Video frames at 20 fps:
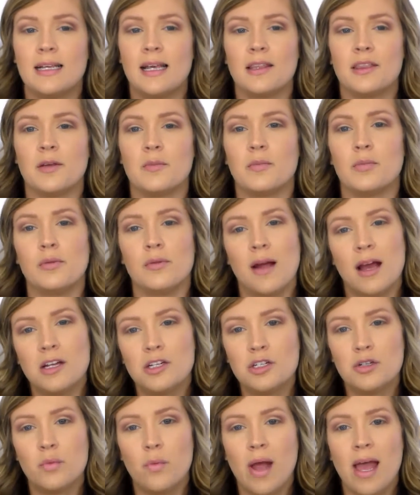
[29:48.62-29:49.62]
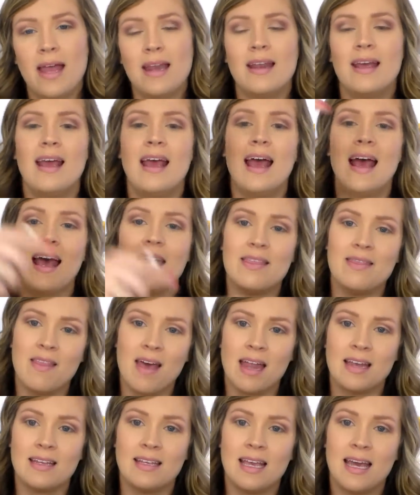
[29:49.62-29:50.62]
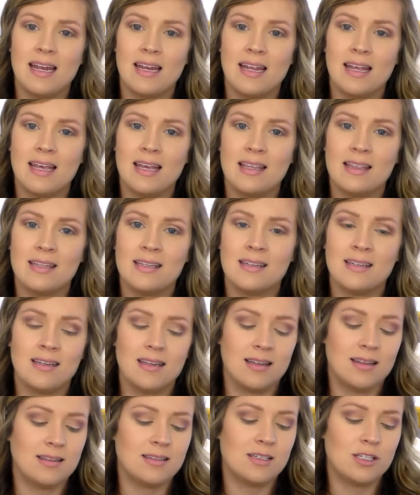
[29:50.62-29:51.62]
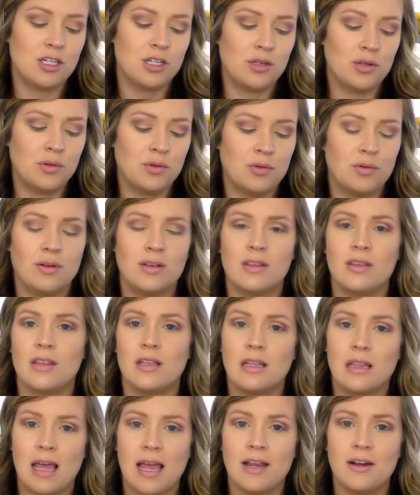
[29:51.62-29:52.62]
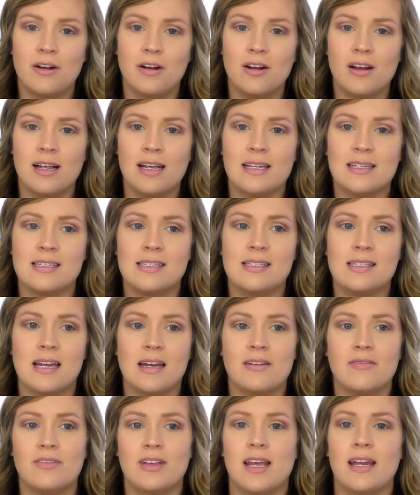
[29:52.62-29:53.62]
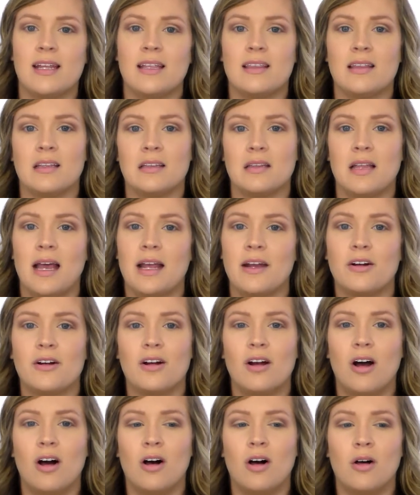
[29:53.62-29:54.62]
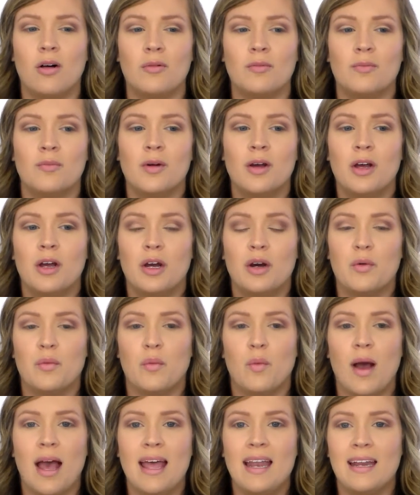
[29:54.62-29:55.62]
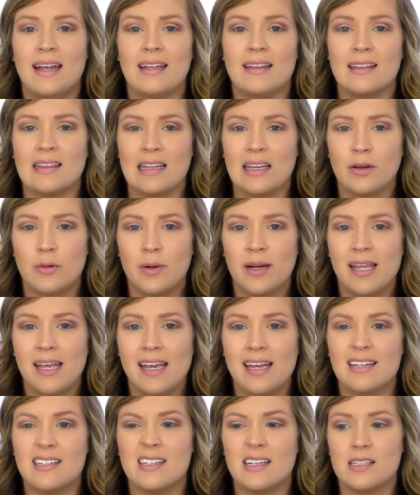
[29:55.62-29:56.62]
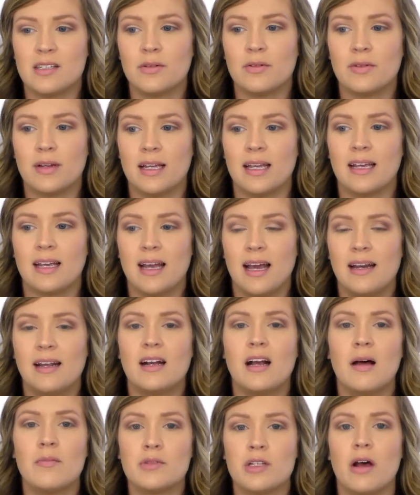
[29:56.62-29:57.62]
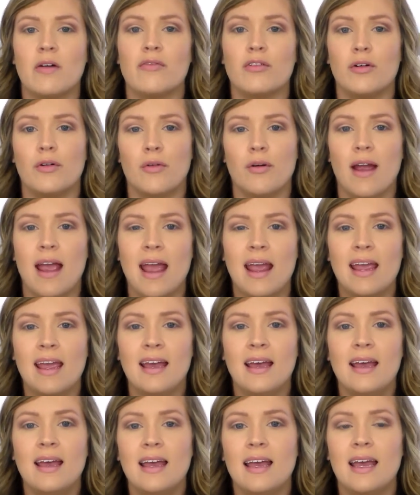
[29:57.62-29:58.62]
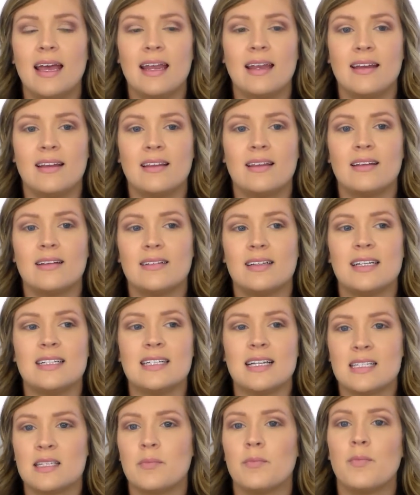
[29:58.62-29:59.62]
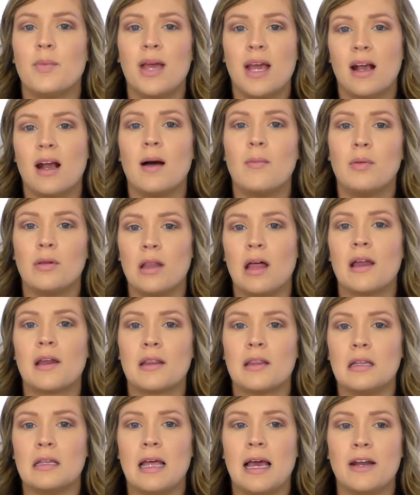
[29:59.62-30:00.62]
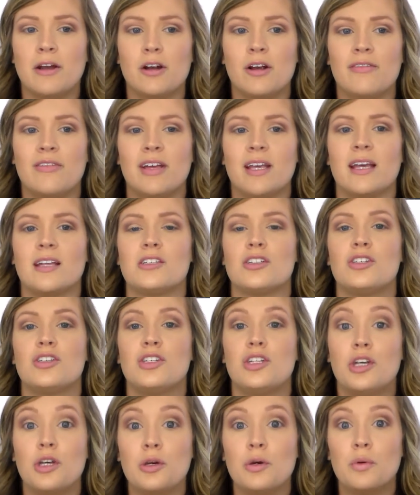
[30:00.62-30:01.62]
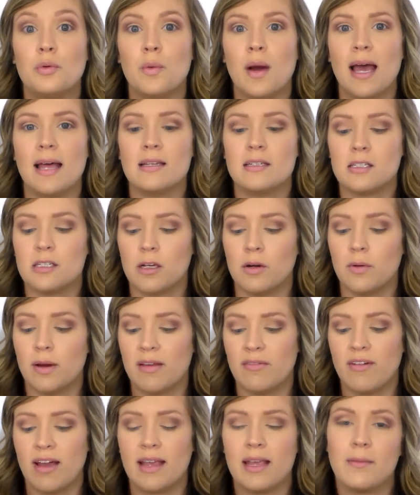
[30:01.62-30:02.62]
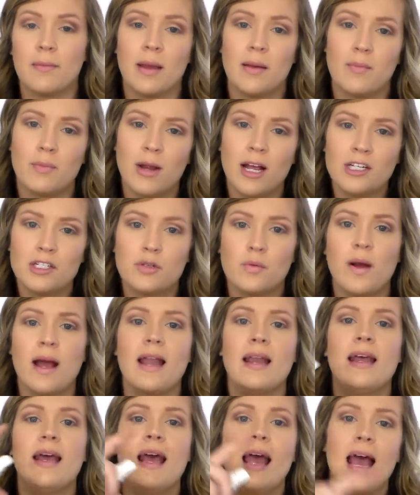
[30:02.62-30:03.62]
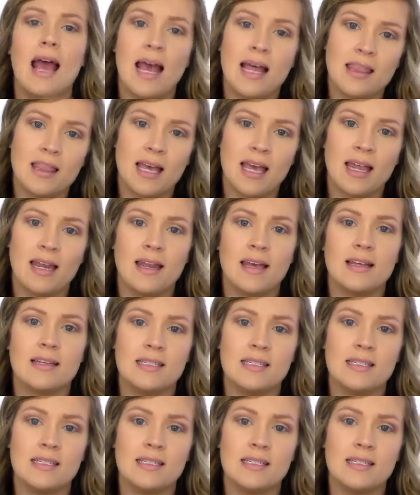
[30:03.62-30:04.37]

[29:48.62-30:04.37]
to get the brush wet and then get it into the liner instead of getting the liner all wet and liquidy. It kind of comes off gray, and it doesn't pick up a lot of the liner if it gets too wet. So if I get my brush wet and then